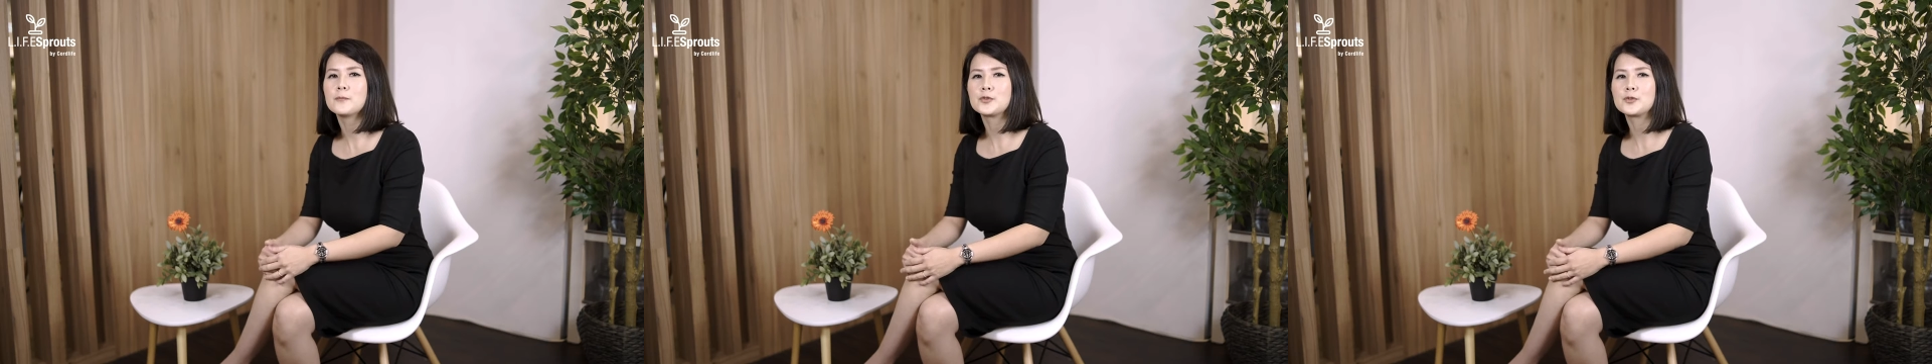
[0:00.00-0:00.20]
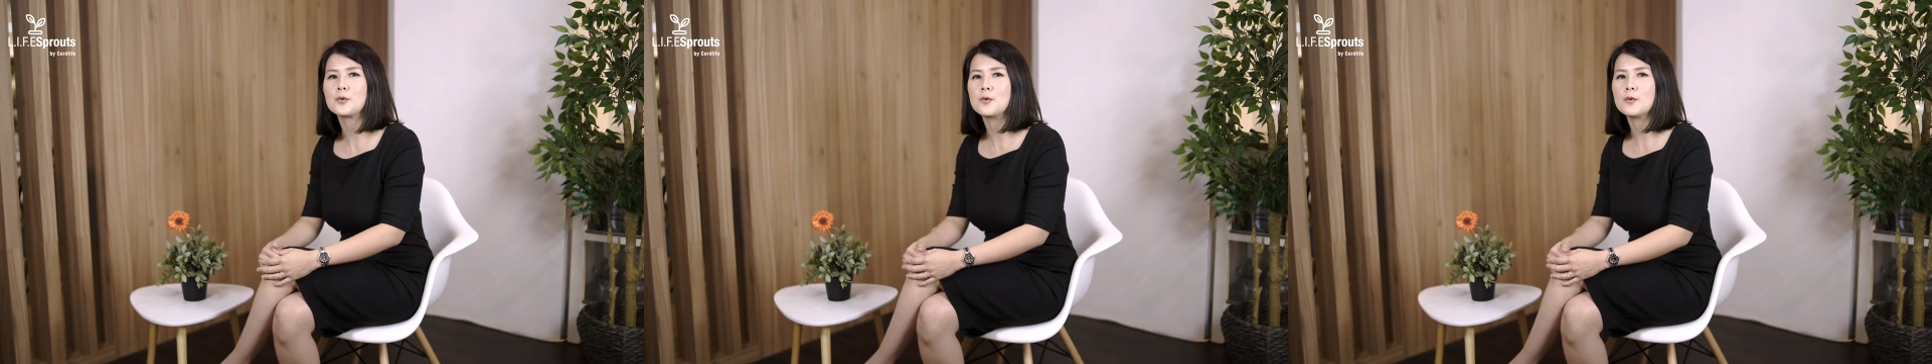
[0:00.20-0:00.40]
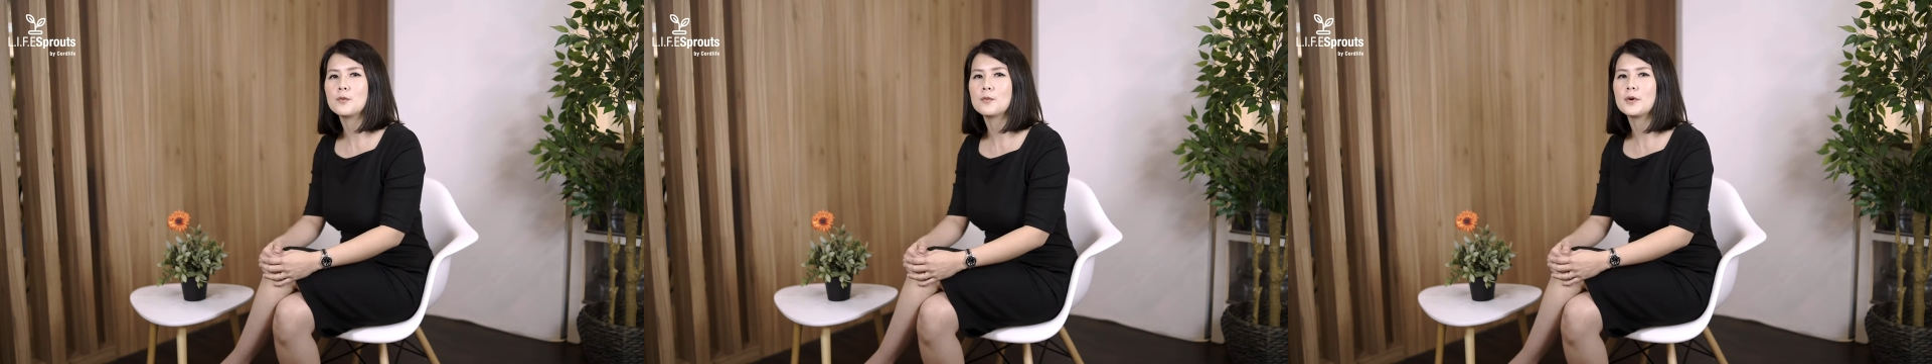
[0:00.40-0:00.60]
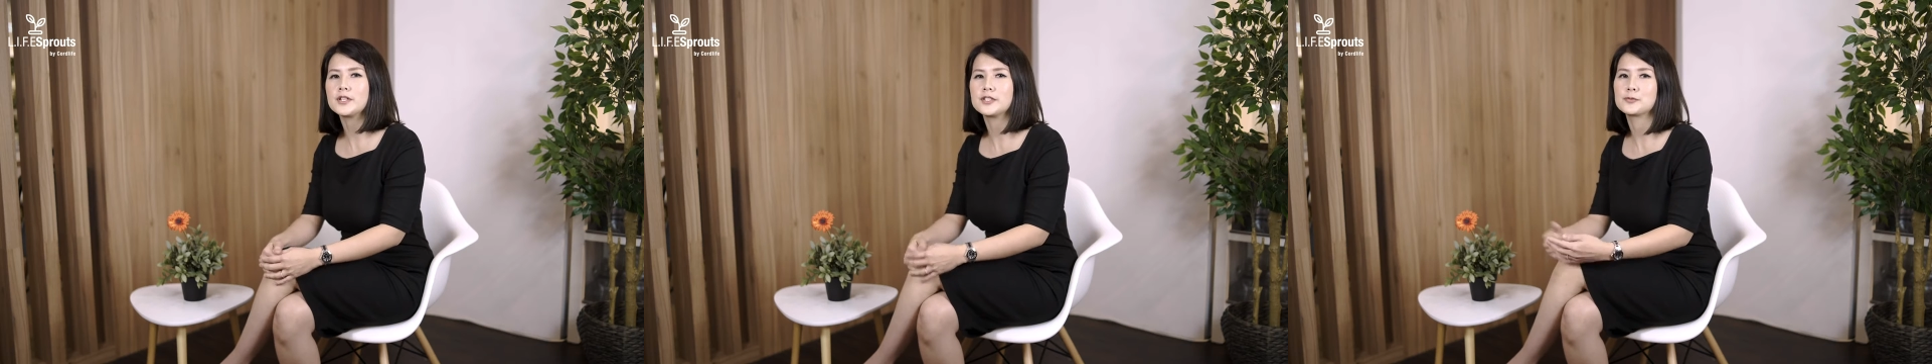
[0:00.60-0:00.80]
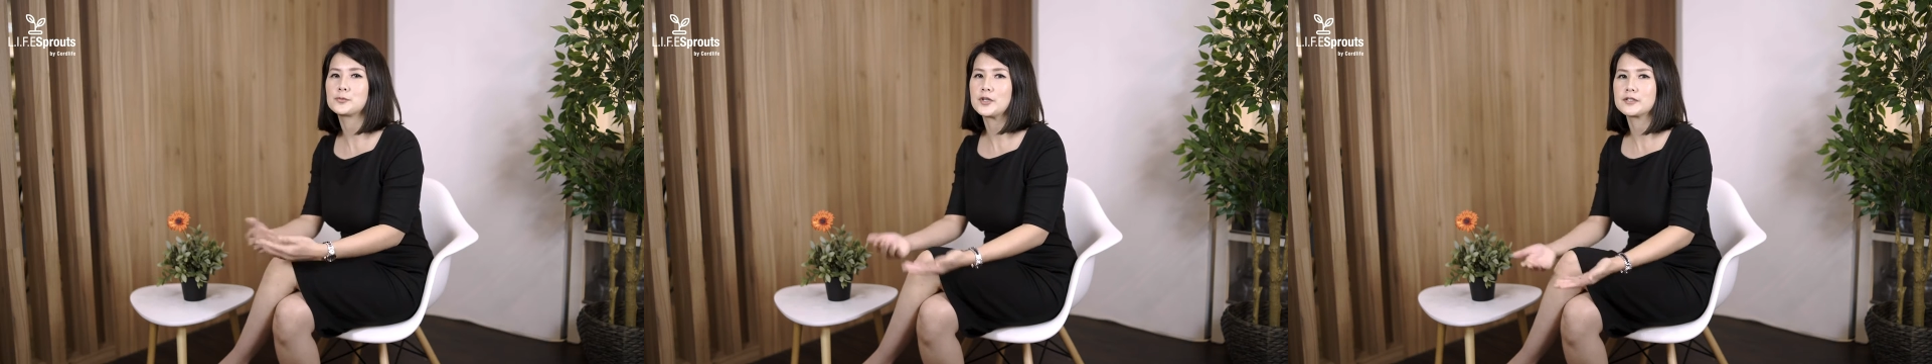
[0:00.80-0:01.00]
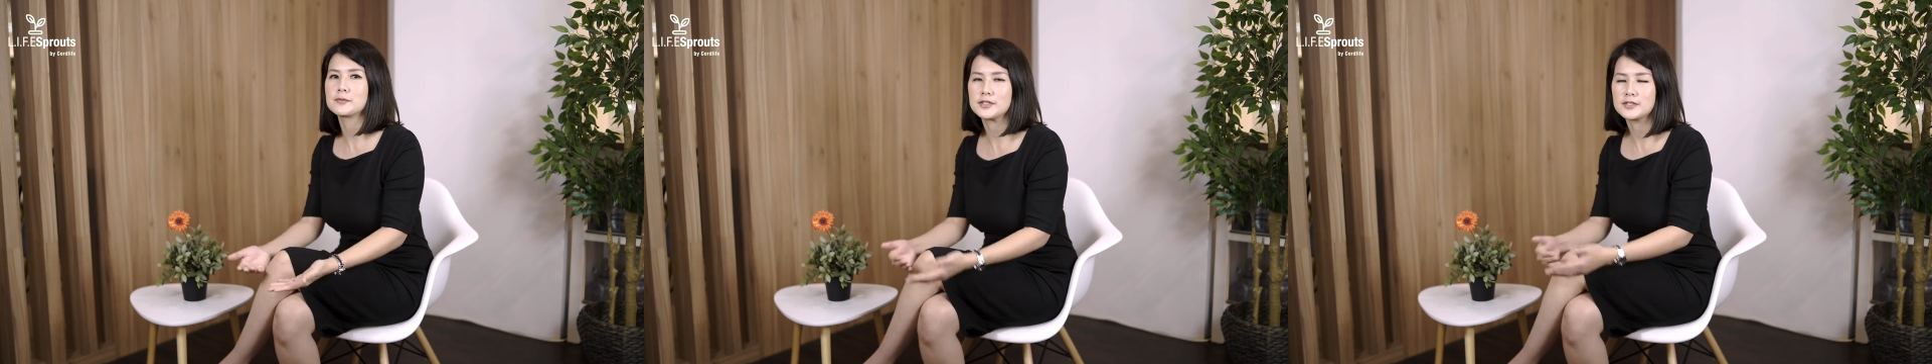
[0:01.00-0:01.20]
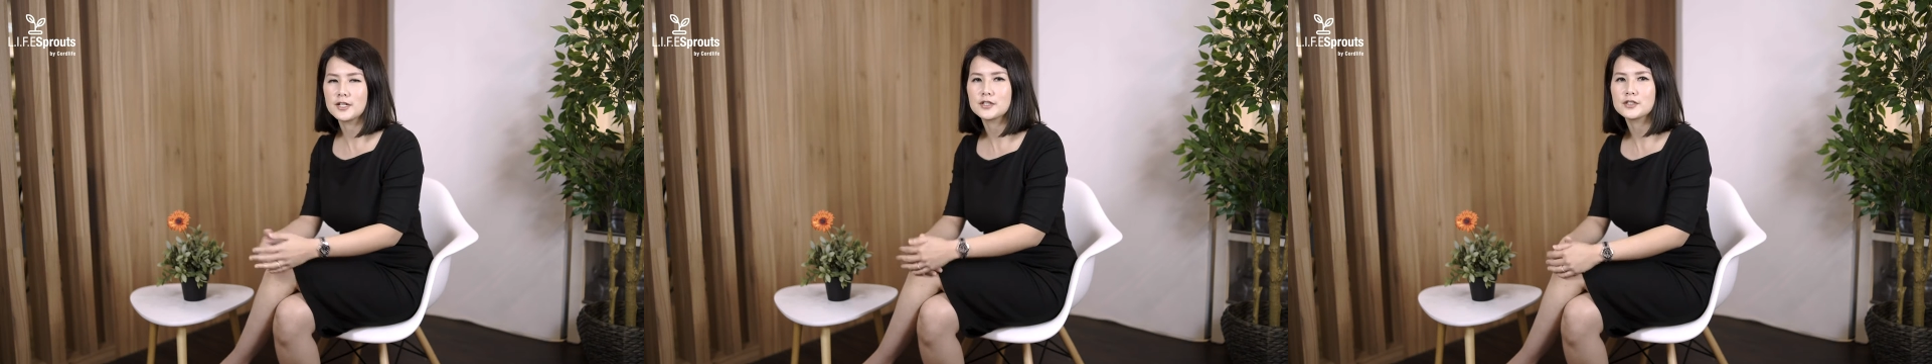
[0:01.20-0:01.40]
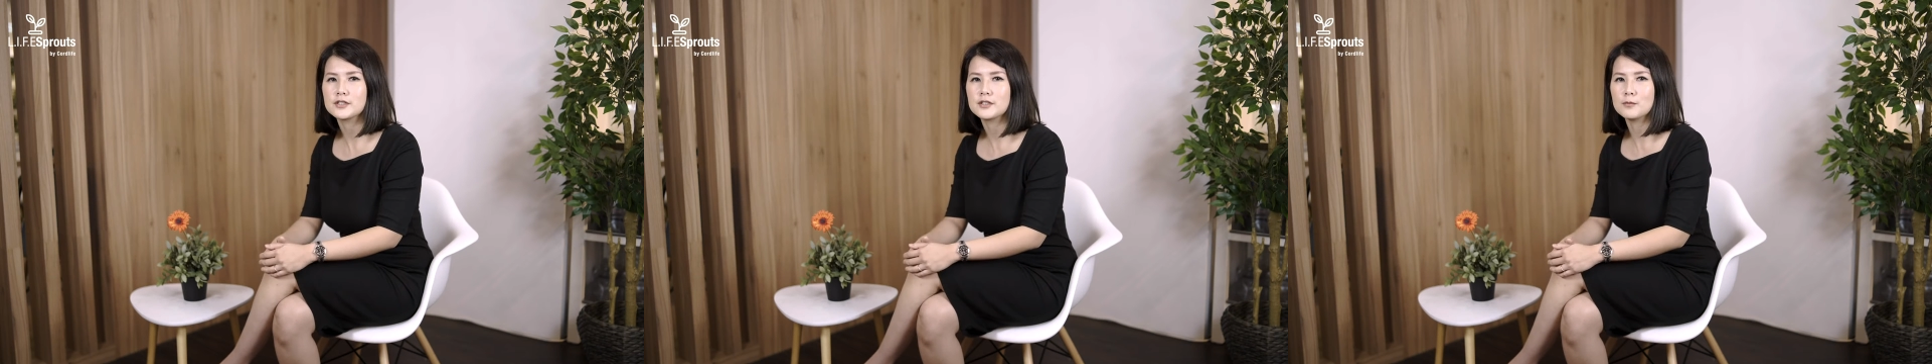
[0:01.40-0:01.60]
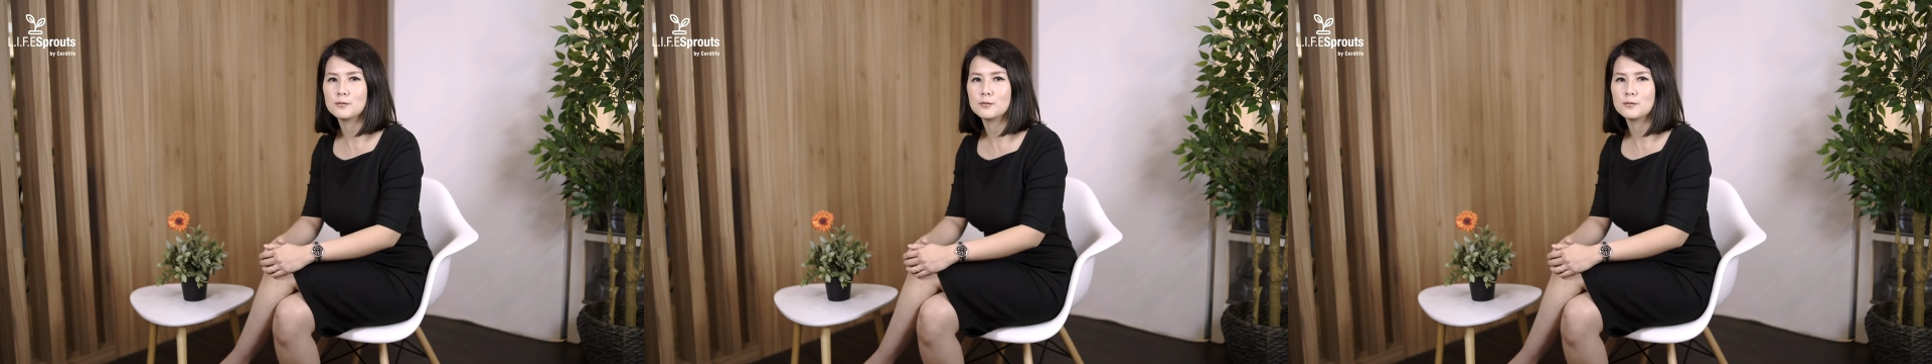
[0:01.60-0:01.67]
So what is breast massage?